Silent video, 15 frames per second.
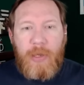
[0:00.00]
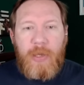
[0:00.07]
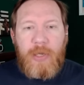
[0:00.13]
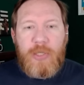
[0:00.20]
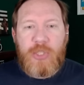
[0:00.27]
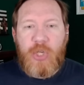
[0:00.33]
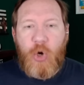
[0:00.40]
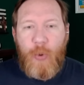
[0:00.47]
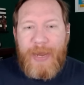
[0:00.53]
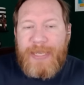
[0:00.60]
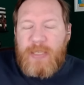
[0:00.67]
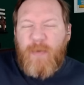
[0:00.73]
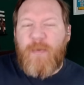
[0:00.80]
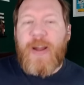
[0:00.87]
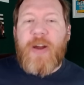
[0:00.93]
So it's
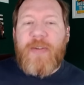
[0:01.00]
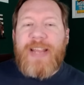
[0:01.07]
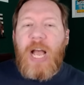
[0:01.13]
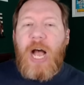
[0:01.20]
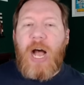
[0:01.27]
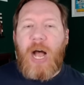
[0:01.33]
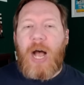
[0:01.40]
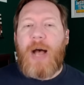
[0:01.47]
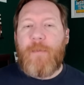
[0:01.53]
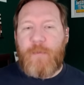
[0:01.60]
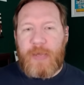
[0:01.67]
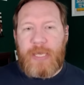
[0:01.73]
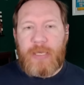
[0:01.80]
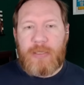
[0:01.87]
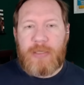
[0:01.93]
very
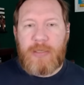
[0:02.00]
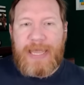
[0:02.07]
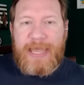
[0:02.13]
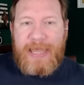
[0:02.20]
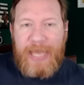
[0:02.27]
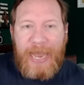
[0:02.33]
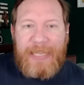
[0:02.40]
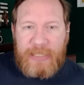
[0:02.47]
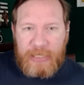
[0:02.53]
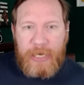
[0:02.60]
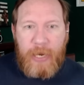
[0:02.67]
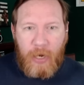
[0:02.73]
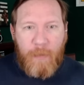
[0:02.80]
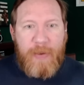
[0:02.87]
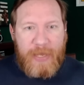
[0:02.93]
obvious that's going
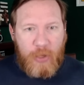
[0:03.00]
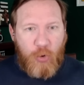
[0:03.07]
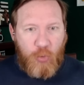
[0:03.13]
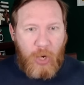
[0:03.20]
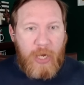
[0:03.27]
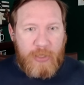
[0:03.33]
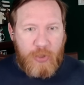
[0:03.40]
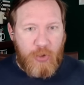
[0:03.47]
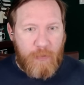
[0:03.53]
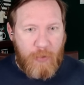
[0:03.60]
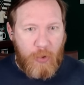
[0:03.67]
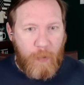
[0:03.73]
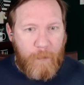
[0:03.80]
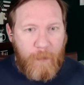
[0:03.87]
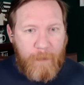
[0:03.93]
to be the roster
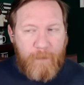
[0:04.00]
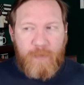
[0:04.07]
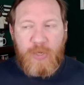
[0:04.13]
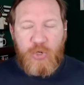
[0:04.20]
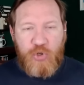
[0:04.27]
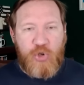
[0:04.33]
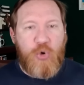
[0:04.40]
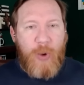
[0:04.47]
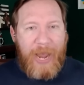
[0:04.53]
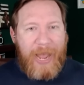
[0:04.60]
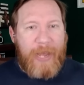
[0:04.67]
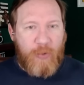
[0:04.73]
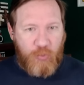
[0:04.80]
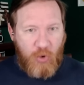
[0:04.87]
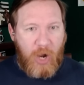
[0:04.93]
move to
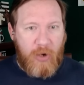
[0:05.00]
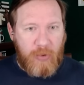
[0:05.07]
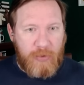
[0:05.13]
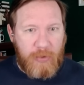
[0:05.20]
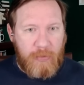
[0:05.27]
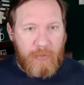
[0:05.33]
add Ronald,